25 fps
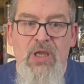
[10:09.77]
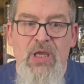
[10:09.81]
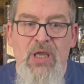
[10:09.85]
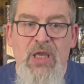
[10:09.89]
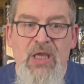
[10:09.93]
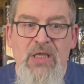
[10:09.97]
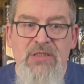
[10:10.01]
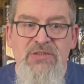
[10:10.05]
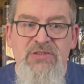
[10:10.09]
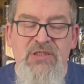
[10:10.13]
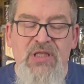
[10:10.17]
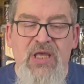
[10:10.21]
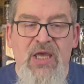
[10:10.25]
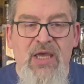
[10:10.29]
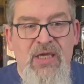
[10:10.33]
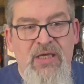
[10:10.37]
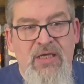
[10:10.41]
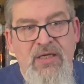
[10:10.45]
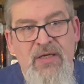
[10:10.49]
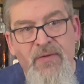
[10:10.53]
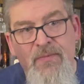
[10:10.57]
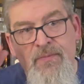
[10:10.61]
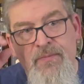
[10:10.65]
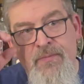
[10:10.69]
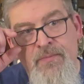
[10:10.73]
It's
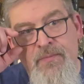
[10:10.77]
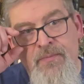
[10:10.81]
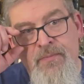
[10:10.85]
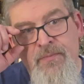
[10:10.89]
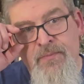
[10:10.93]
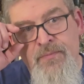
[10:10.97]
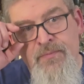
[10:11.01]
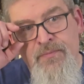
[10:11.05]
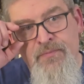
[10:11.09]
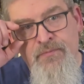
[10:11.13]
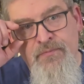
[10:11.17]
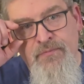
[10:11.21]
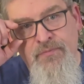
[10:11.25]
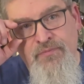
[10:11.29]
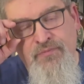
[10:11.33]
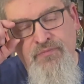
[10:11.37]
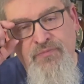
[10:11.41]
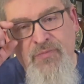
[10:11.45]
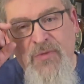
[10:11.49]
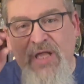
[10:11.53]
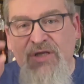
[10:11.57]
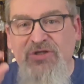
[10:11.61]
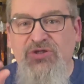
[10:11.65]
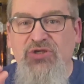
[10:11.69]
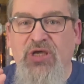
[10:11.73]
like
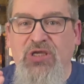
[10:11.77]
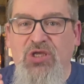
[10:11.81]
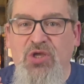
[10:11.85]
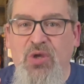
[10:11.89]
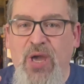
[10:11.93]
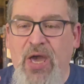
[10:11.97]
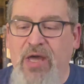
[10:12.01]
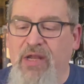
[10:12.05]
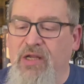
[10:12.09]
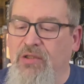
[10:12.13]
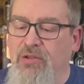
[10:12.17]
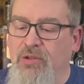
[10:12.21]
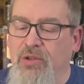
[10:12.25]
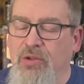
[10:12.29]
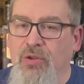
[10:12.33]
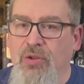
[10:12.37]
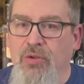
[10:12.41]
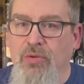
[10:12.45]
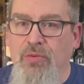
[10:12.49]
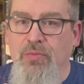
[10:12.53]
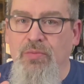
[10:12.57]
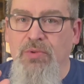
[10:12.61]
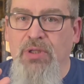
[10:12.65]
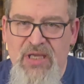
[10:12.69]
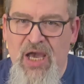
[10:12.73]
you had a
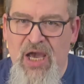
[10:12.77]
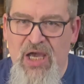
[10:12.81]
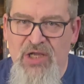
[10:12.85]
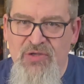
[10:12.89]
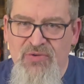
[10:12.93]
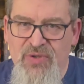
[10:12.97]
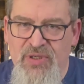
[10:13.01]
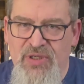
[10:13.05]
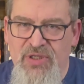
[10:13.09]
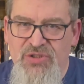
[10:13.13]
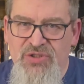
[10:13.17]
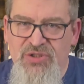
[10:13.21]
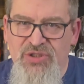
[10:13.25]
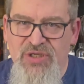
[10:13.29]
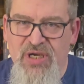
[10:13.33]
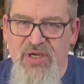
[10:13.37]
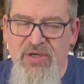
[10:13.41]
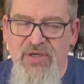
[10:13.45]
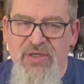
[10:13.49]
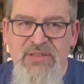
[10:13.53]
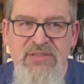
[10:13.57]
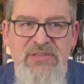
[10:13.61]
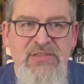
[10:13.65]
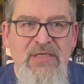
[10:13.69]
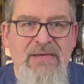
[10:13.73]
little dehydrated
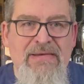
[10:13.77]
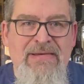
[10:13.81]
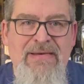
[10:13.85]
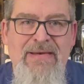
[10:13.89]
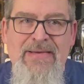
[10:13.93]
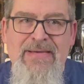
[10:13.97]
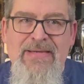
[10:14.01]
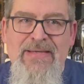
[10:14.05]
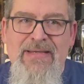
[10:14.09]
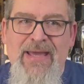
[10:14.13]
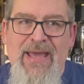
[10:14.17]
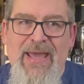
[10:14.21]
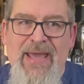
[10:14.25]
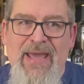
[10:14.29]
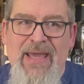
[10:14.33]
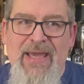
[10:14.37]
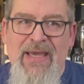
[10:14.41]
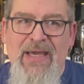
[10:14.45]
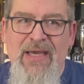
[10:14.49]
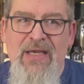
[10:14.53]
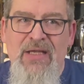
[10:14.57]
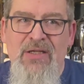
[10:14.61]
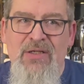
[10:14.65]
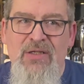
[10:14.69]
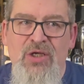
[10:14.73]
cherries,
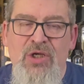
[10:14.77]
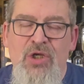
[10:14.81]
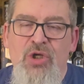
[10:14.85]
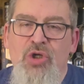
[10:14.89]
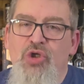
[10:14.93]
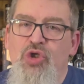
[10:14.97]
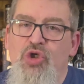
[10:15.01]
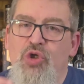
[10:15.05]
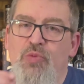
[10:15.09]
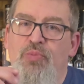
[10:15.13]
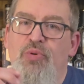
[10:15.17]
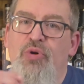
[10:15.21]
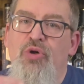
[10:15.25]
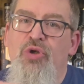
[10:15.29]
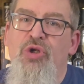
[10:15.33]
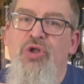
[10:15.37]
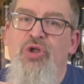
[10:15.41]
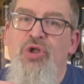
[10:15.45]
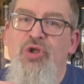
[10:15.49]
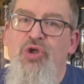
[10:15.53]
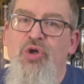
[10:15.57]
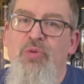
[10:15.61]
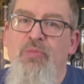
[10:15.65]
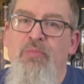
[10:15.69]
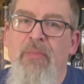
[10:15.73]
and you put it
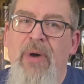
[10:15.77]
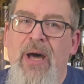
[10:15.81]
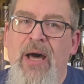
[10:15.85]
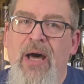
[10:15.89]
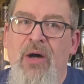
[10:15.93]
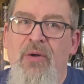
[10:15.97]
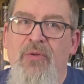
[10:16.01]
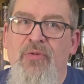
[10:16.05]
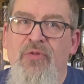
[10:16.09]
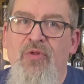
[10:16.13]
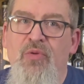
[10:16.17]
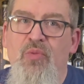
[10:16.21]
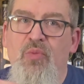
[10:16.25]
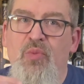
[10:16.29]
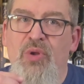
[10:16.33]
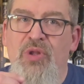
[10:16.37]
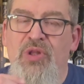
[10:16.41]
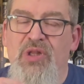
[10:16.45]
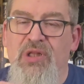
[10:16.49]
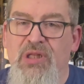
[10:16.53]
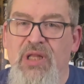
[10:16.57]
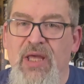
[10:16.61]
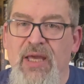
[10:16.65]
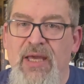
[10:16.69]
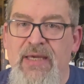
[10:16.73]
in your mouth
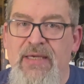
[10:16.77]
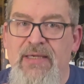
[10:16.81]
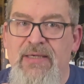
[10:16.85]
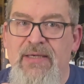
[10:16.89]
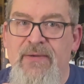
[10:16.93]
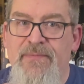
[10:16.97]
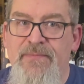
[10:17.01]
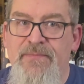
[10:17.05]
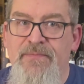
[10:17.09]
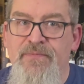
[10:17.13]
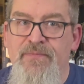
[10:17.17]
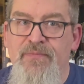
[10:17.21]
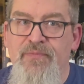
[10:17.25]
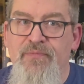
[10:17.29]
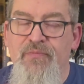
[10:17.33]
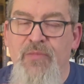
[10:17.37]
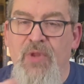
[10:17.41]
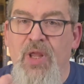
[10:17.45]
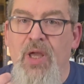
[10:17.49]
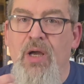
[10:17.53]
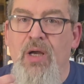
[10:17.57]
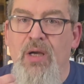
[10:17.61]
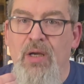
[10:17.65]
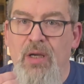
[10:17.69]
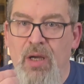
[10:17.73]
with like
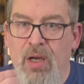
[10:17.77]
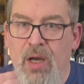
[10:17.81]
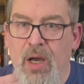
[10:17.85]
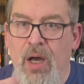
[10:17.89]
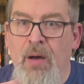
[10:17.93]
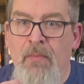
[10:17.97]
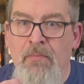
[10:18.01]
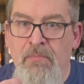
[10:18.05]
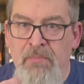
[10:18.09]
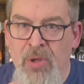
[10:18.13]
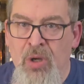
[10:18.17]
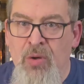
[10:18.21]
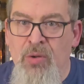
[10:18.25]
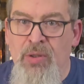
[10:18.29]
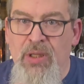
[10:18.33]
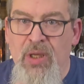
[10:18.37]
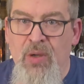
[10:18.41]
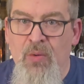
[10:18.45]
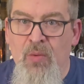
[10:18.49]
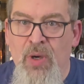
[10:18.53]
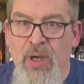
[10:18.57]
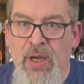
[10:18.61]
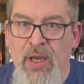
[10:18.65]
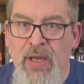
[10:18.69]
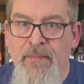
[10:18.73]
a Milky
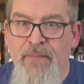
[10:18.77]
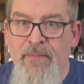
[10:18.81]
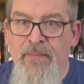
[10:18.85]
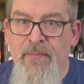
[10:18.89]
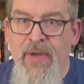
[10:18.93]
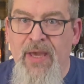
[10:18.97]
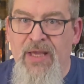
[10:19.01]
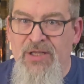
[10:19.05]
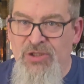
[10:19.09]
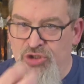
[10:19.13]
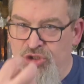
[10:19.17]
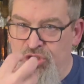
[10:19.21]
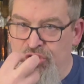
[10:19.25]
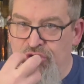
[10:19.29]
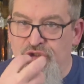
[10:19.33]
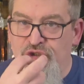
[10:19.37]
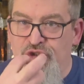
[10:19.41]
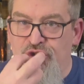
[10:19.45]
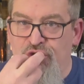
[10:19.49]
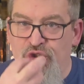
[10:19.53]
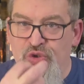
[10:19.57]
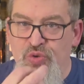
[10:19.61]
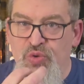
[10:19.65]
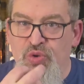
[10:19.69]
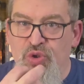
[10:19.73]
Way, and just
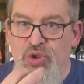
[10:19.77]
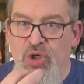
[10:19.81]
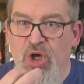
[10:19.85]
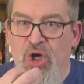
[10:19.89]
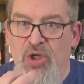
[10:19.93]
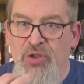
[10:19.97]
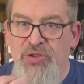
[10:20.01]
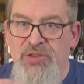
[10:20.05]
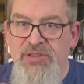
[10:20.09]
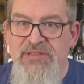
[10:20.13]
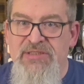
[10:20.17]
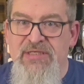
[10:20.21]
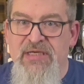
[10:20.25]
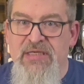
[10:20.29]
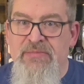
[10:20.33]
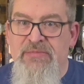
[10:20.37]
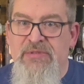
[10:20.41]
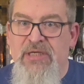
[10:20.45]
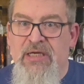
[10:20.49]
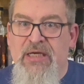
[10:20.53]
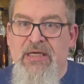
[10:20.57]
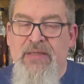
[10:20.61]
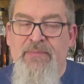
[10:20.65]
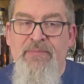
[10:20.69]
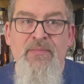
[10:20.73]
chewed it all at the same
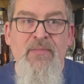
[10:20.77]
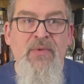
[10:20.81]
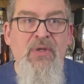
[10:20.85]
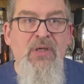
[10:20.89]
time.